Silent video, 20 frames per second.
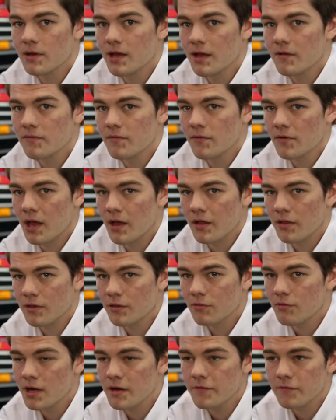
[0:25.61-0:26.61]
We have
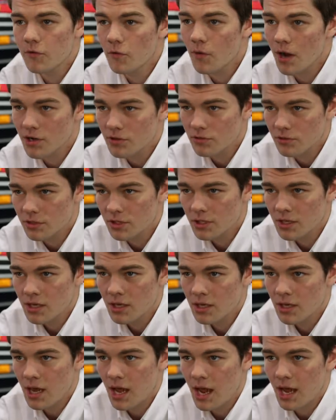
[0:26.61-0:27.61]
300-400
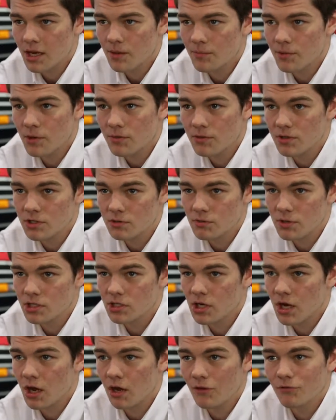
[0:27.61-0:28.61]
computers
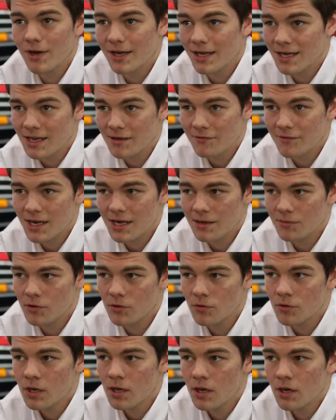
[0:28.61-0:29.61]
which are readily
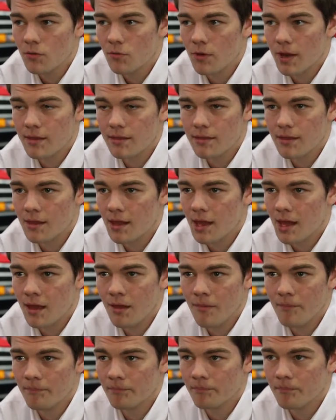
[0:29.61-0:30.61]
available with
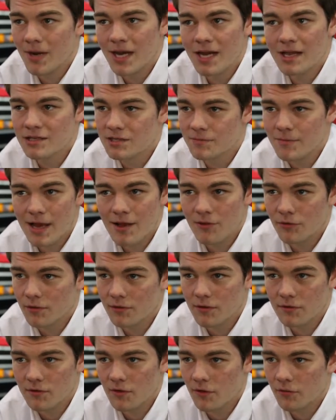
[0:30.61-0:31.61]
millions of pounds
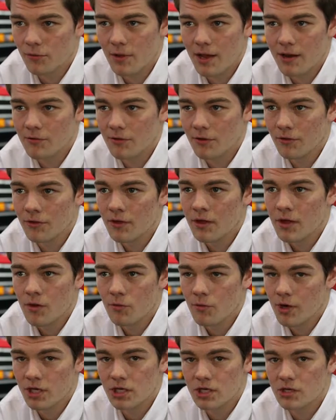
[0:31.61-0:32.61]
worth of software on,
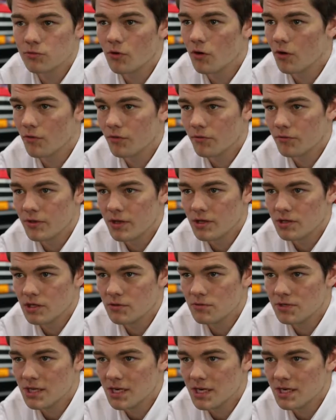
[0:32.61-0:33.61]
which is what is
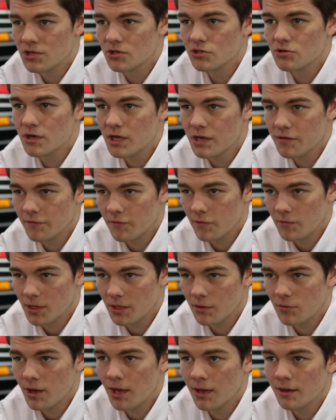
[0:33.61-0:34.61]
used in industry in
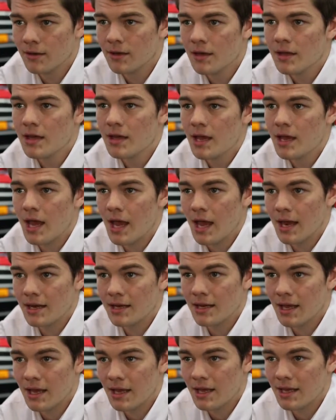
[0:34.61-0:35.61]
Formula One
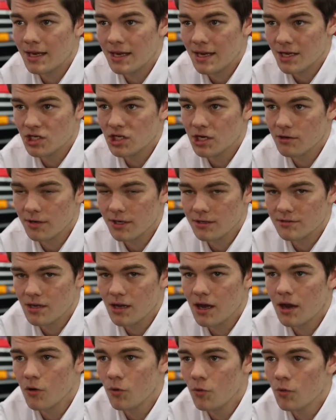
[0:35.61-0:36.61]
and in engineering as a
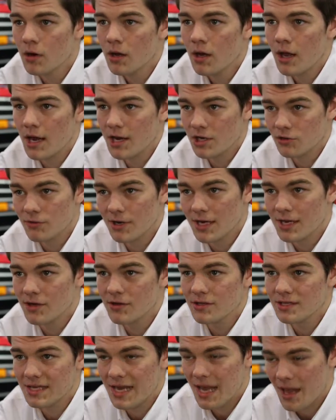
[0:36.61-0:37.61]
whole. And it's really
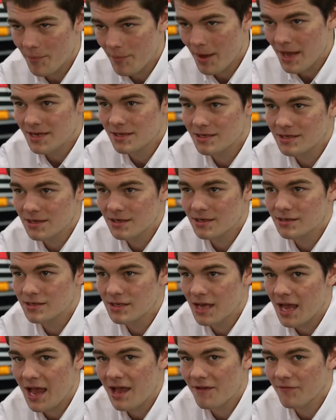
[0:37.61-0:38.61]
good to get a base,
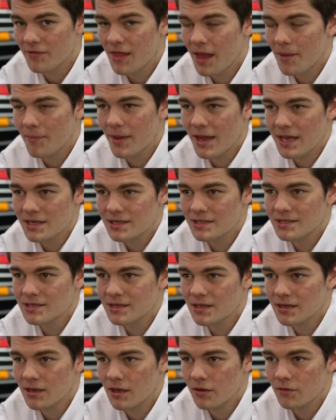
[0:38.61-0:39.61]
to have that
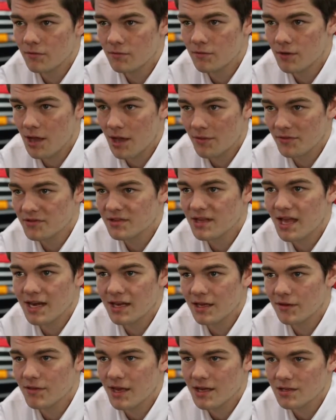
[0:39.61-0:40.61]
base
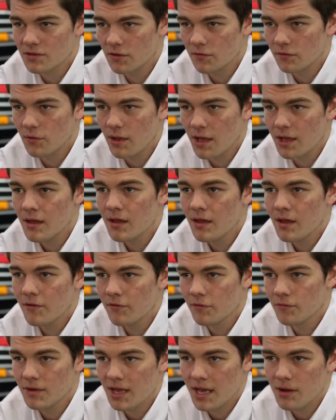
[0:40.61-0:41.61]
understanding of that software
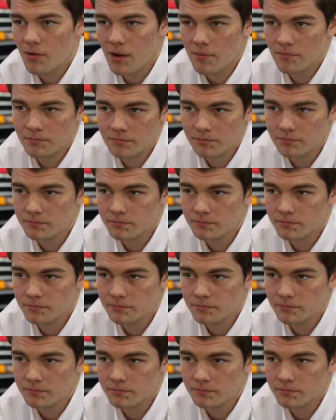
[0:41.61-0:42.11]
from day one.